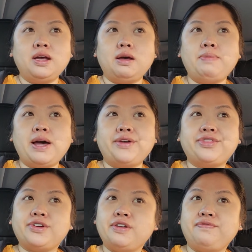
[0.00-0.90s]
about
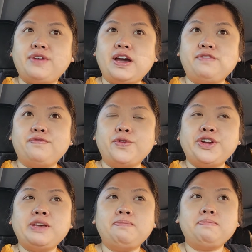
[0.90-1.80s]
35,
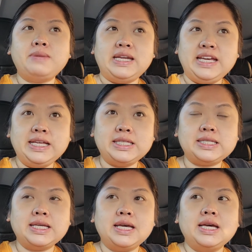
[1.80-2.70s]
40 minutes.